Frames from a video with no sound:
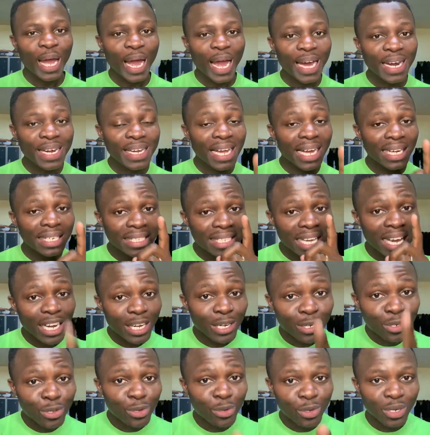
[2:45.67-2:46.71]
and they are
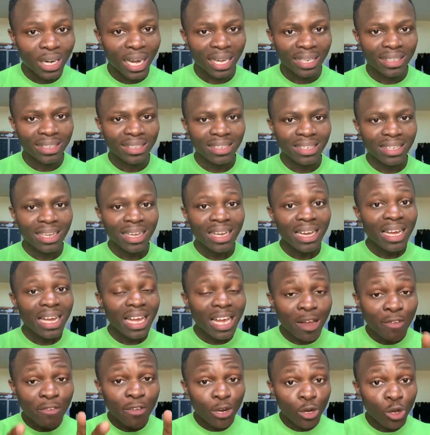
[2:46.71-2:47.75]
telling you that
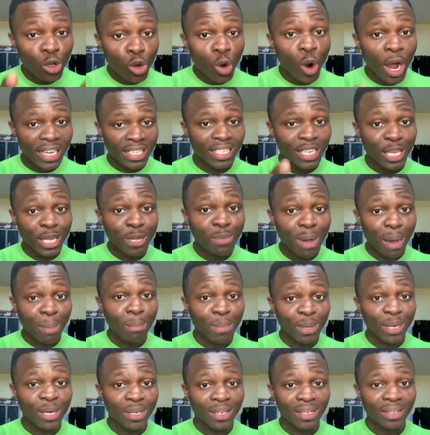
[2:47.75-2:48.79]
even you as a human
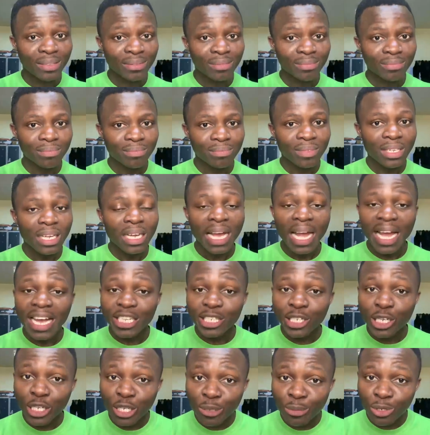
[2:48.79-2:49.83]
being,
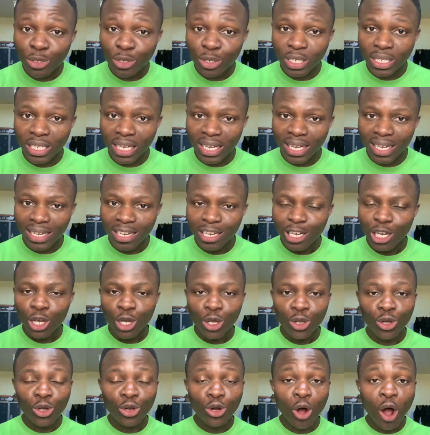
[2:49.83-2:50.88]
excuse me to say,
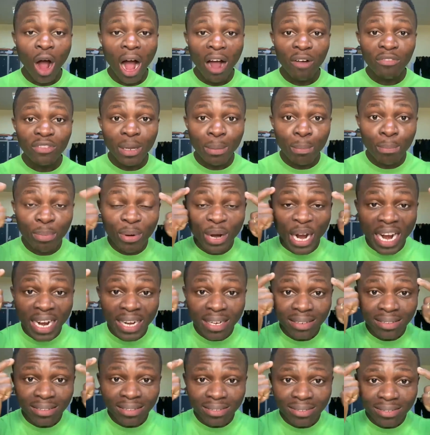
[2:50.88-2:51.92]
you don't have the
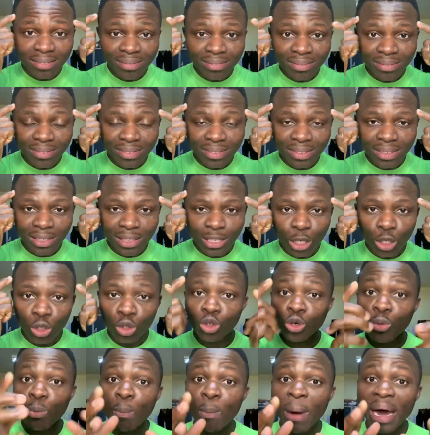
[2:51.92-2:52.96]
brain
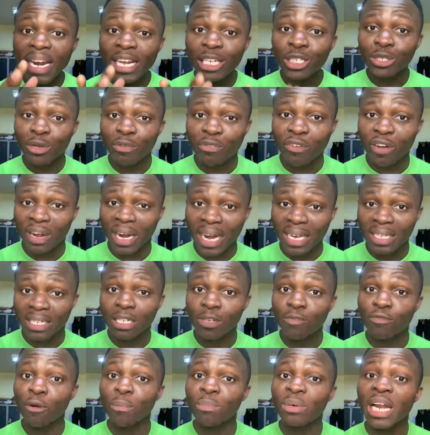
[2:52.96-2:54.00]
to manage your finances
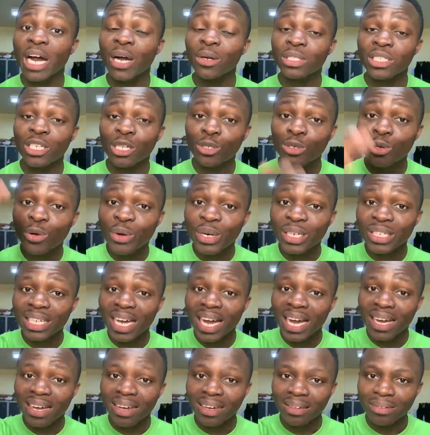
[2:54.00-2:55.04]
from now till you
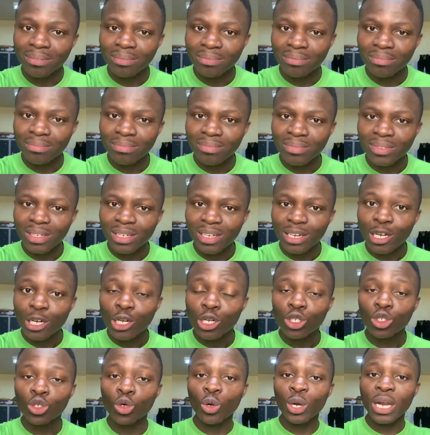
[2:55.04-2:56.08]
retire.
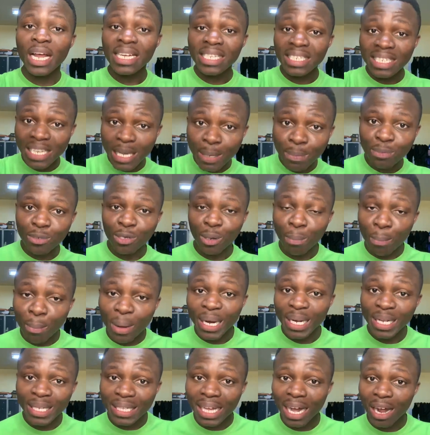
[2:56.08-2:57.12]
So let's keep some
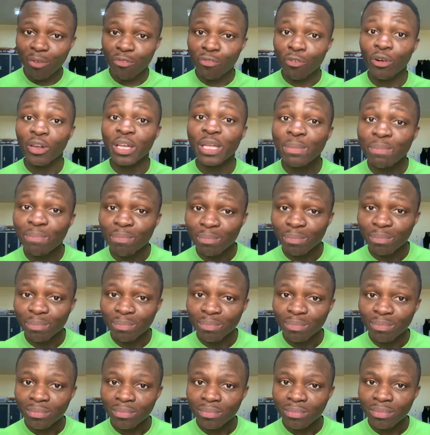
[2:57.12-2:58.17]
money down for him
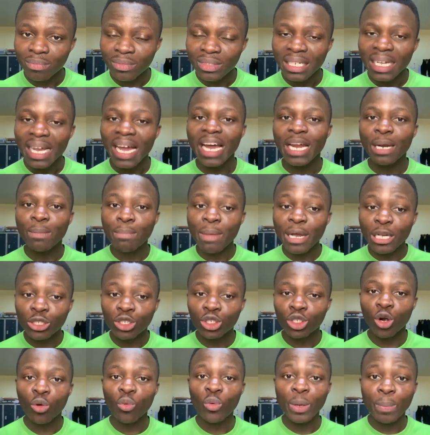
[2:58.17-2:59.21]
and make
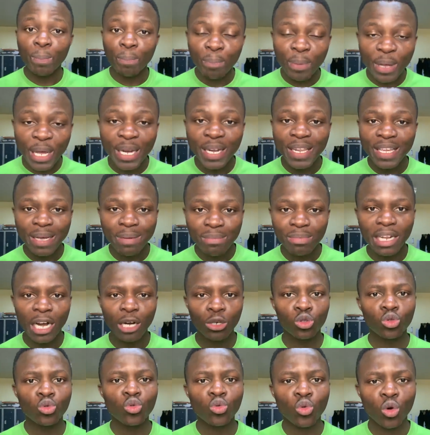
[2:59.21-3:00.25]
sure we pin him
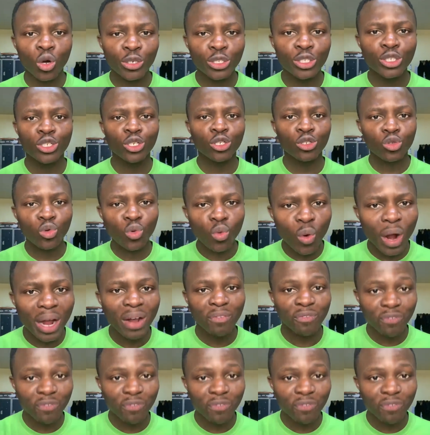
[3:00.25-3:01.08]
down to continue to work